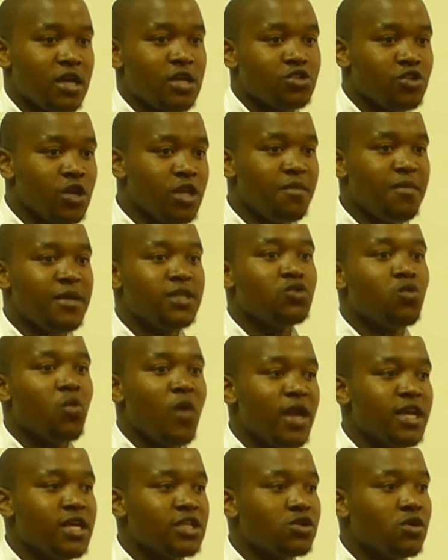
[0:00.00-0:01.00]
So it means
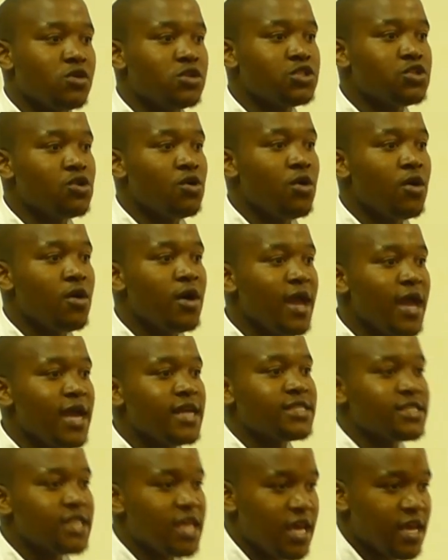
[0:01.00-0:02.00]
work is also a
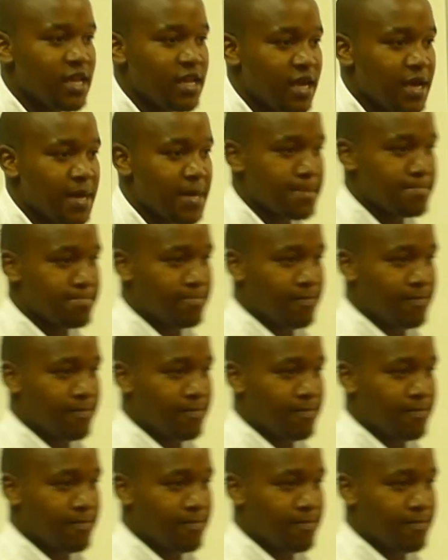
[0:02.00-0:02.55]
scalar.